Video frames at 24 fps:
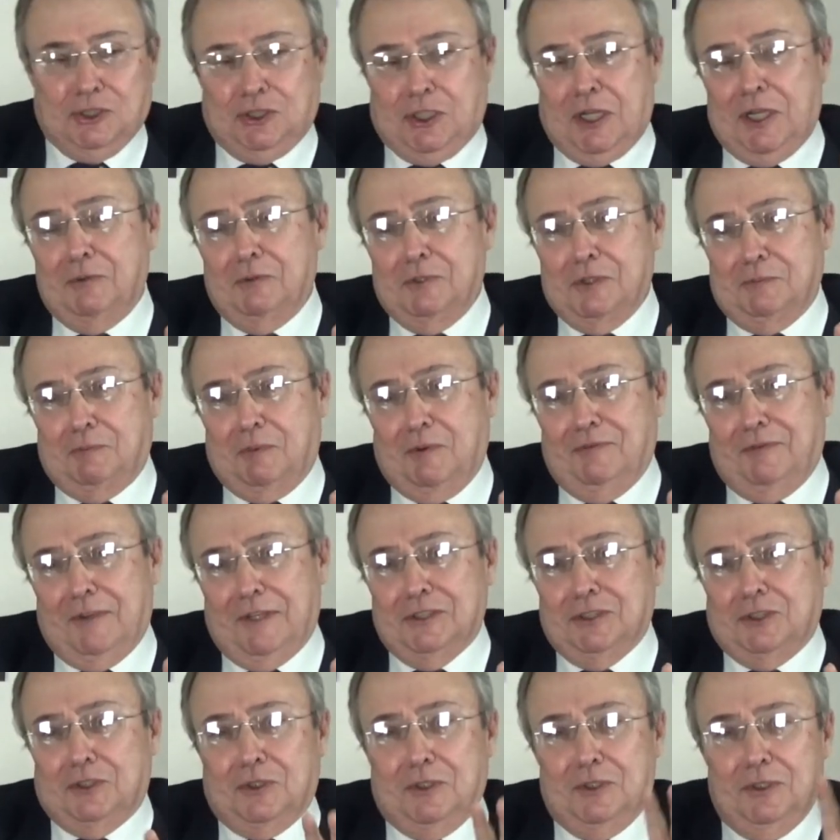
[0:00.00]
Distinguished
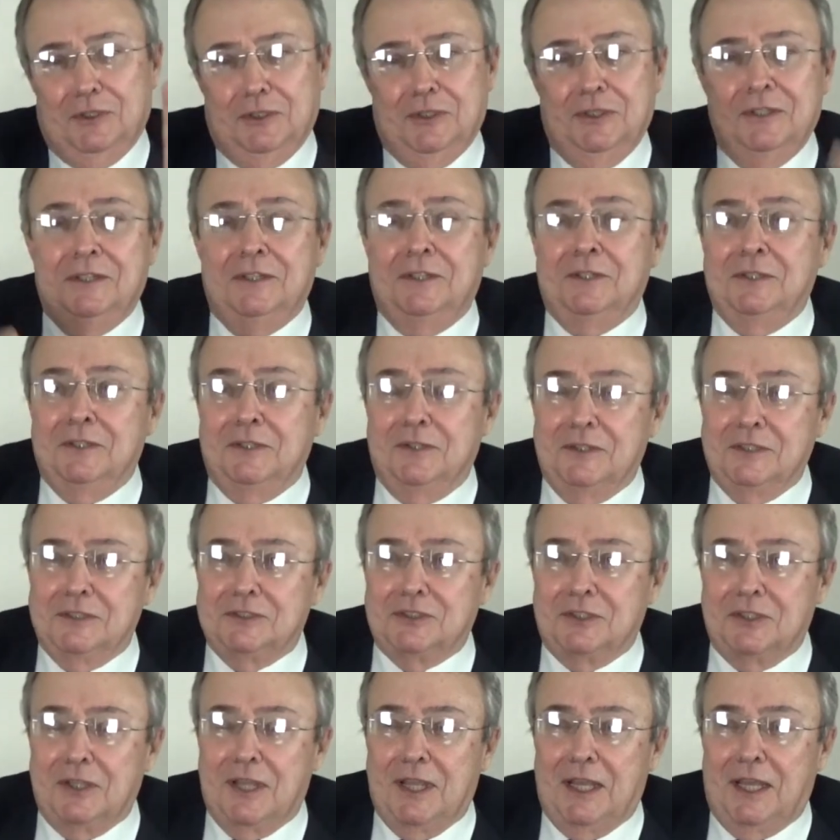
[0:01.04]
professor and
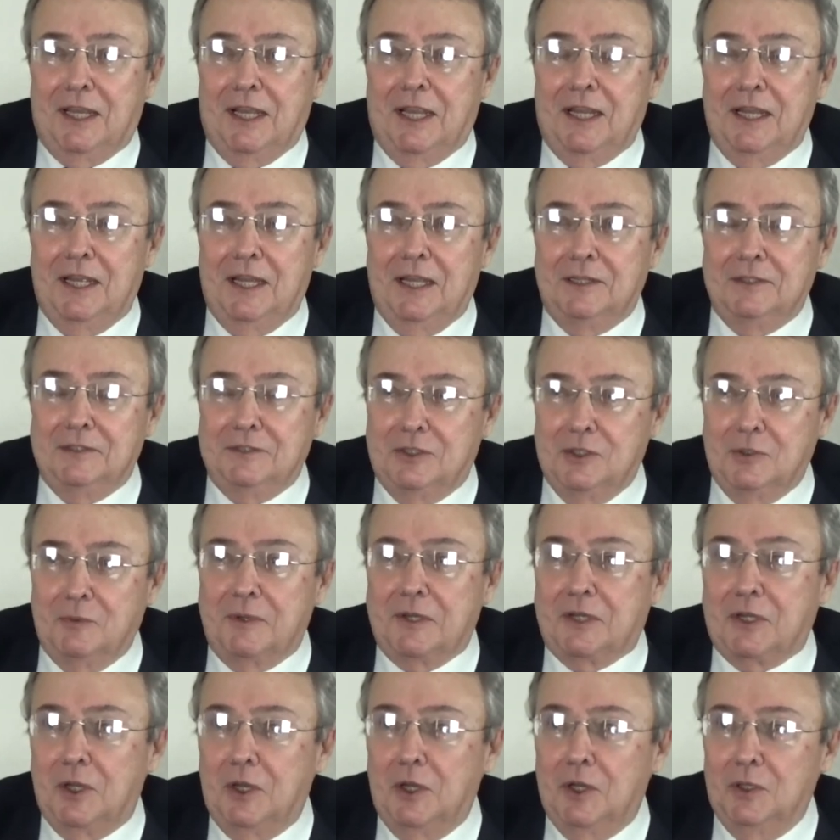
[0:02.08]
this and that. I, I do
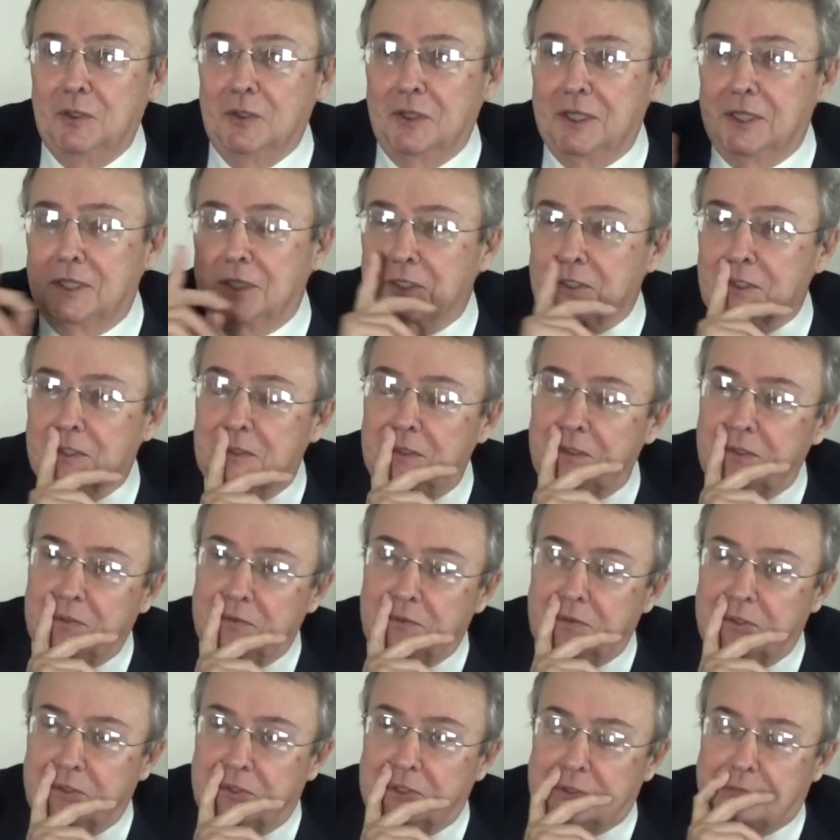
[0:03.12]
recall uh,
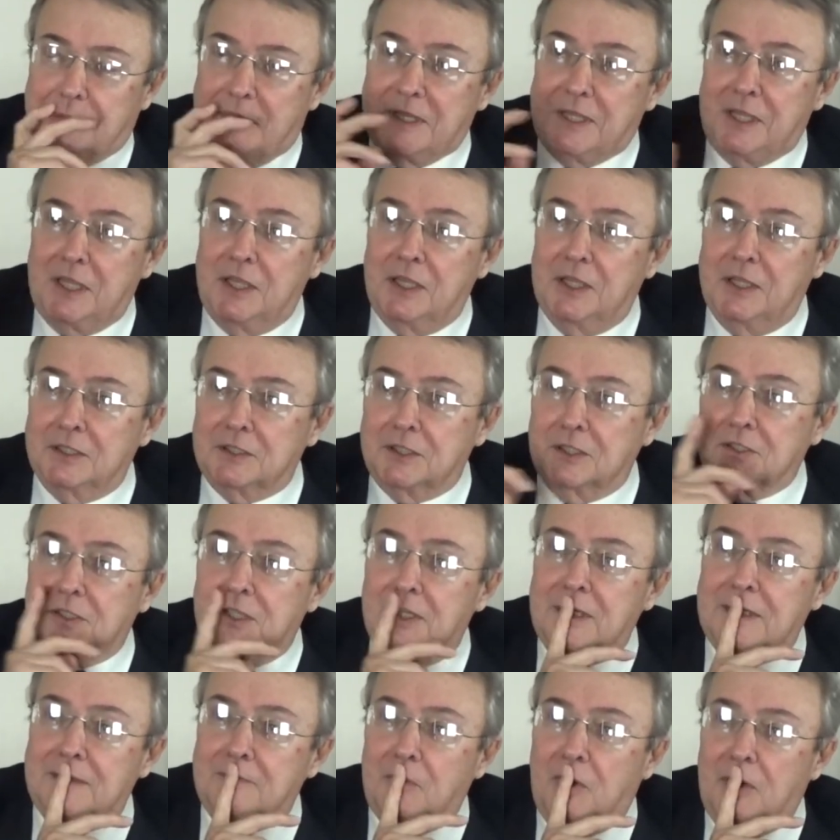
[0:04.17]
speaking at the
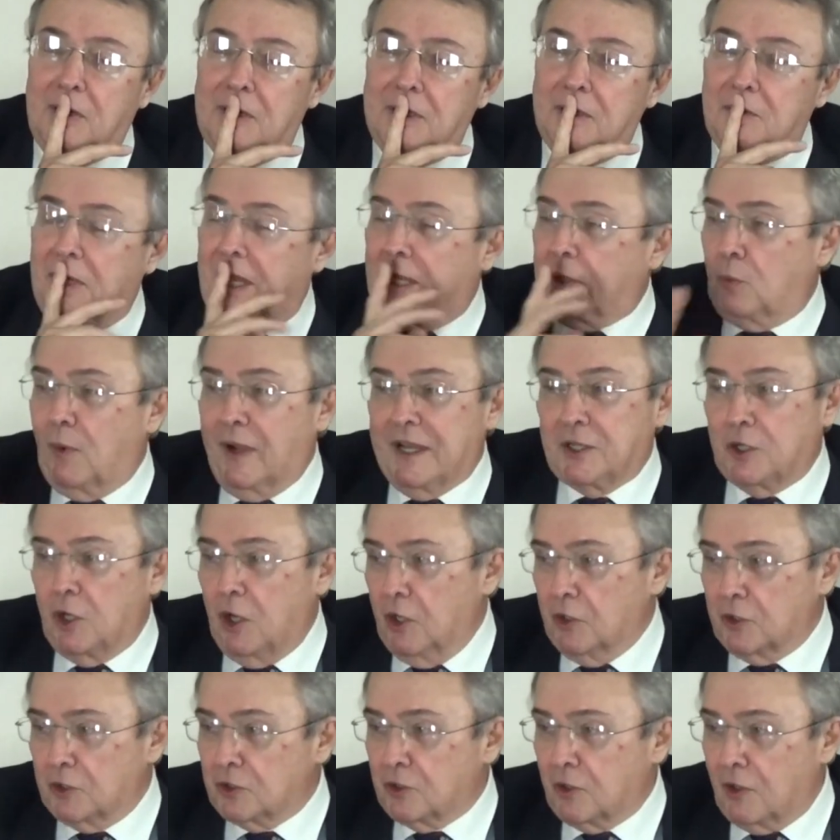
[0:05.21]
time on like white
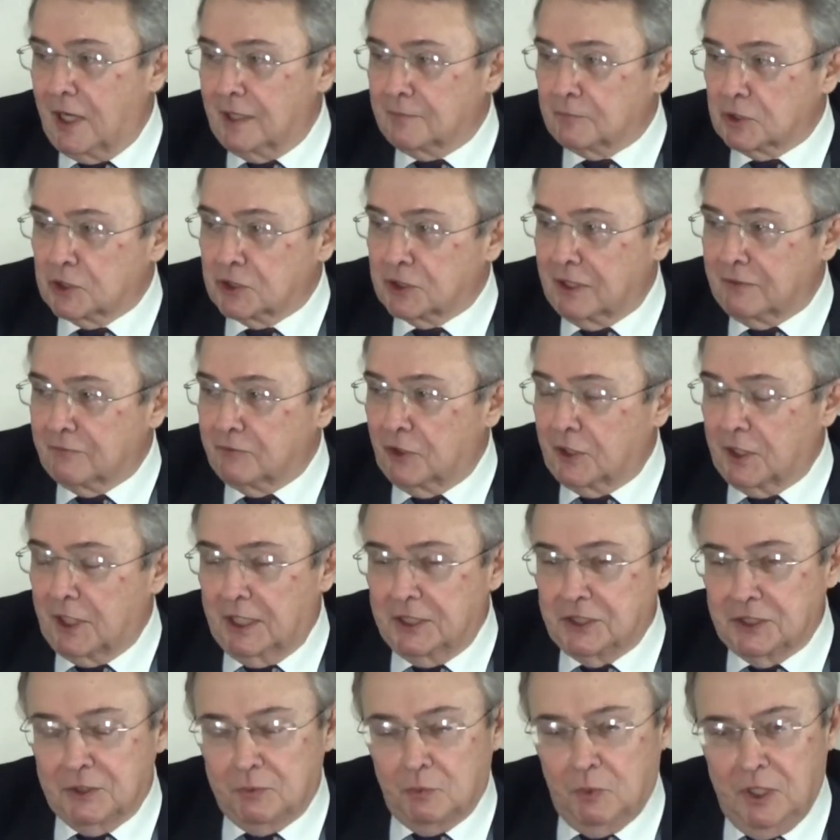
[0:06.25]
collar crime or mm-hmm. something.
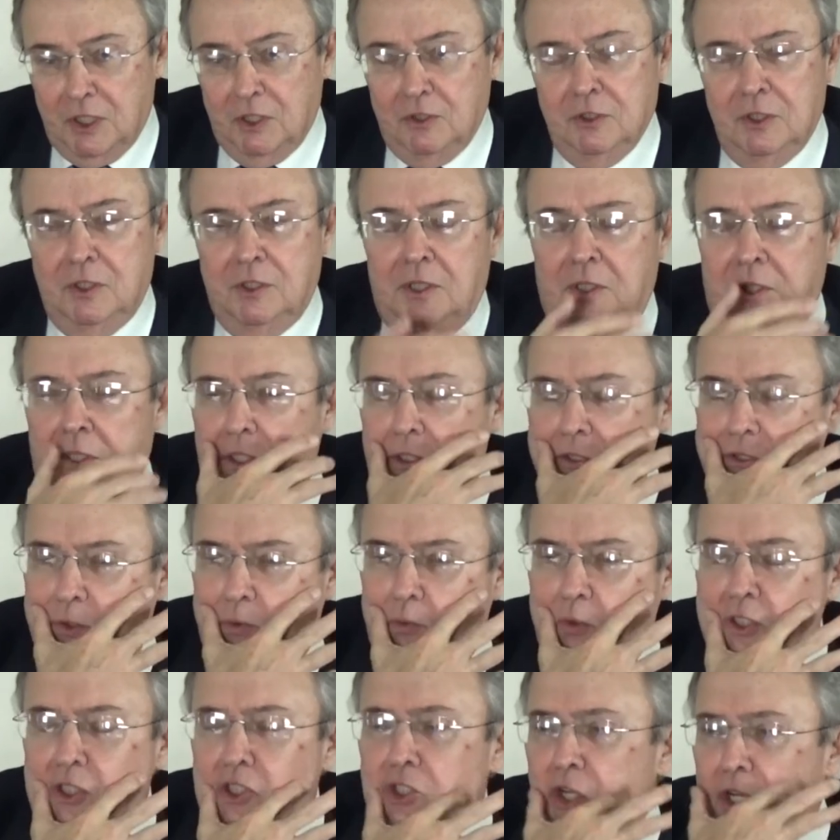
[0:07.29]
And I said, well, I was
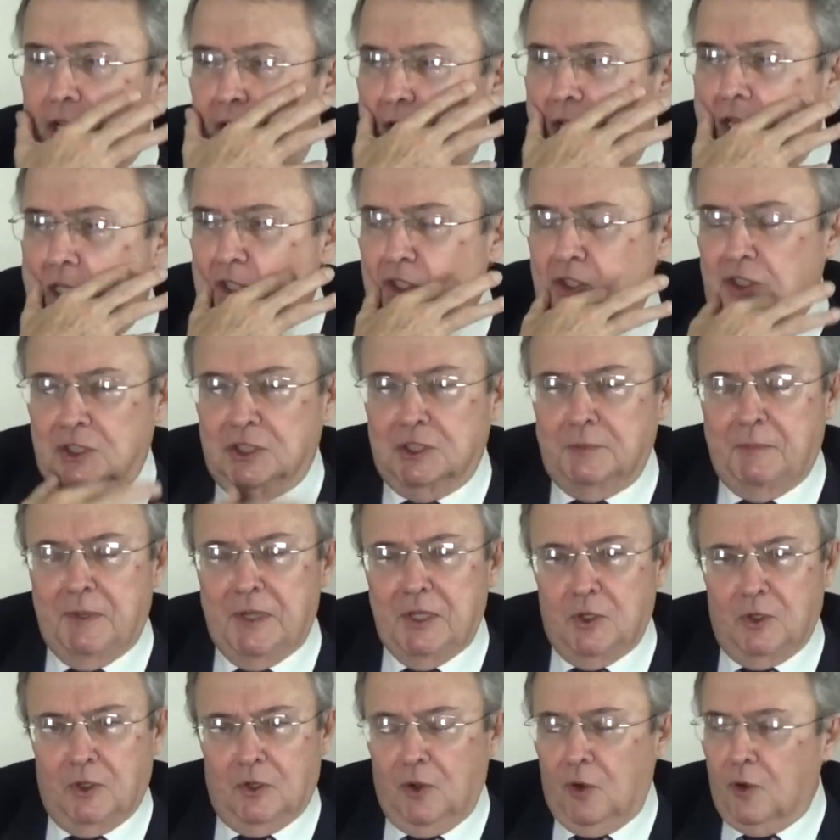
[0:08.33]
originally asked to
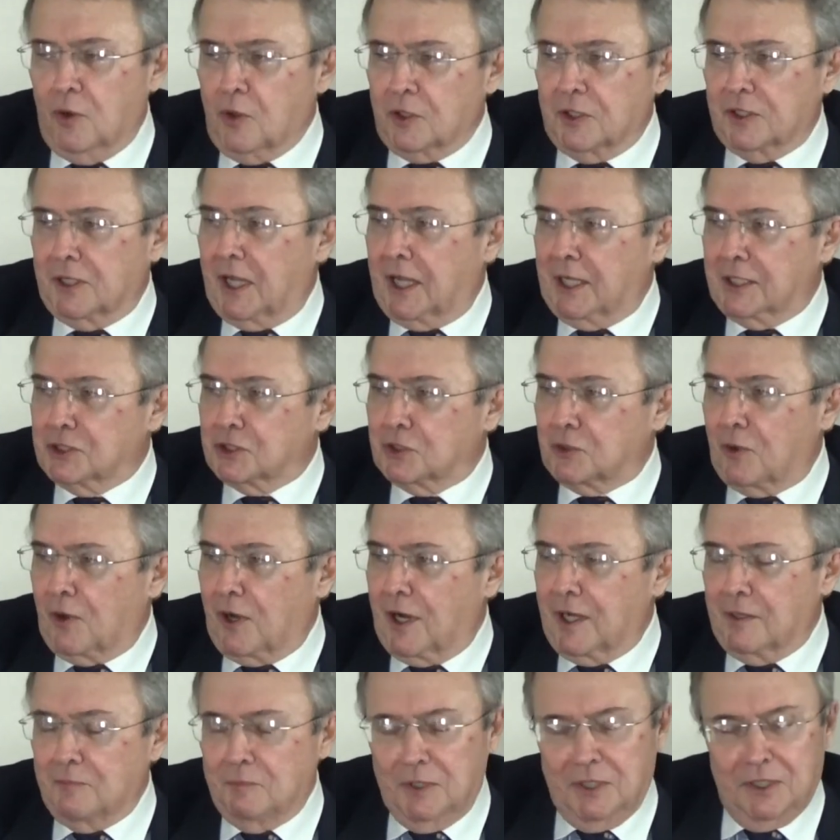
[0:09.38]
speak on organized
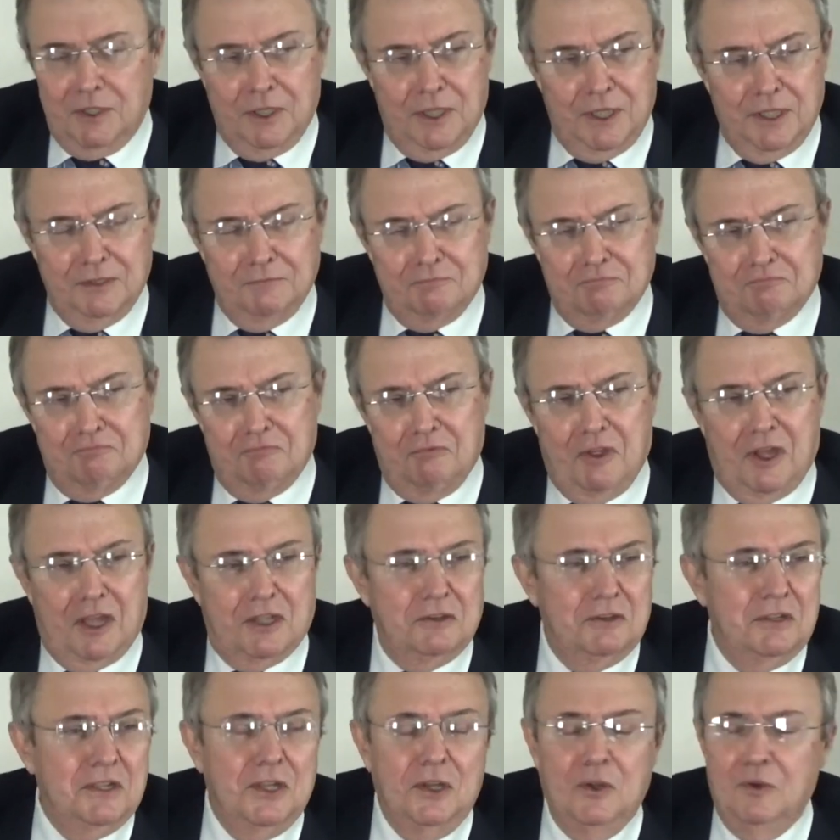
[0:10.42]
crime, but I
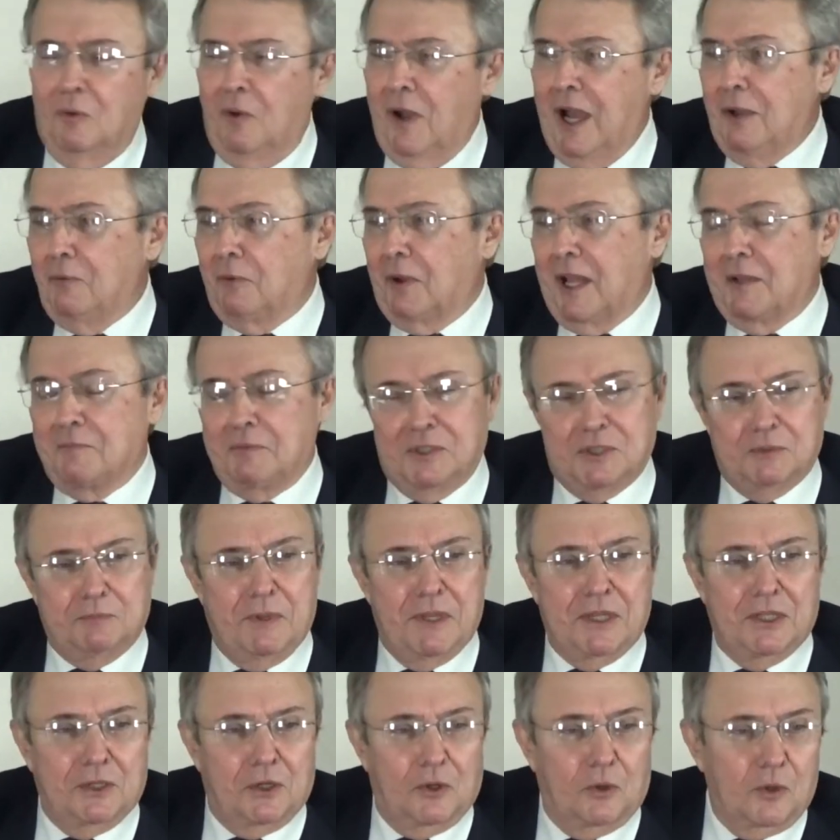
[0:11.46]
thought, why would I be
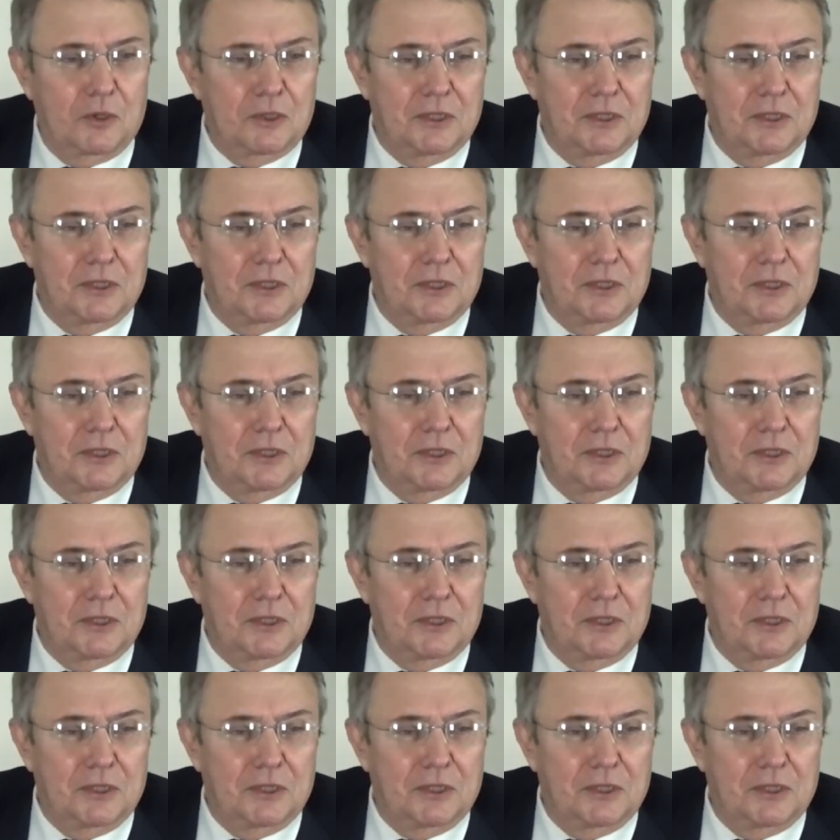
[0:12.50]
speaking